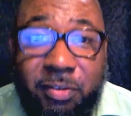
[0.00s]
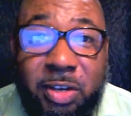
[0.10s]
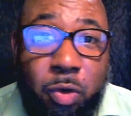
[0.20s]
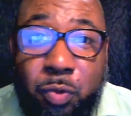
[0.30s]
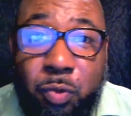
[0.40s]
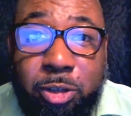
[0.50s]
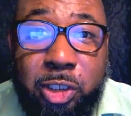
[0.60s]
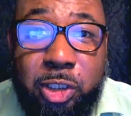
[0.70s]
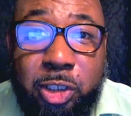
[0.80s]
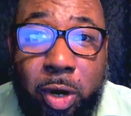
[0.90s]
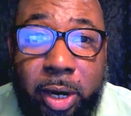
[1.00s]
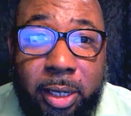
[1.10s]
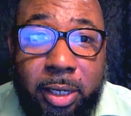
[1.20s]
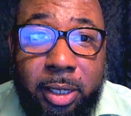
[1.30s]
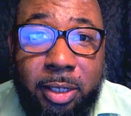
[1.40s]
us a real story
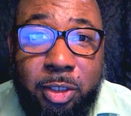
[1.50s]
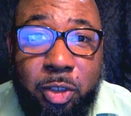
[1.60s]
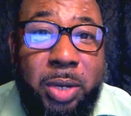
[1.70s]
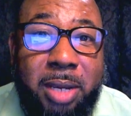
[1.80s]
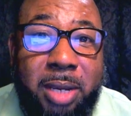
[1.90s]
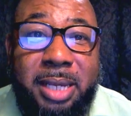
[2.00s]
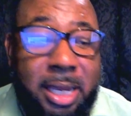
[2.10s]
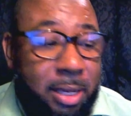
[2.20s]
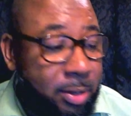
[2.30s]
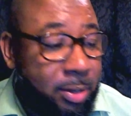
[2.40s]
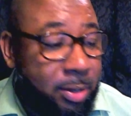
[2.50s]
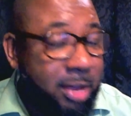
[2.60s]
so we can believe.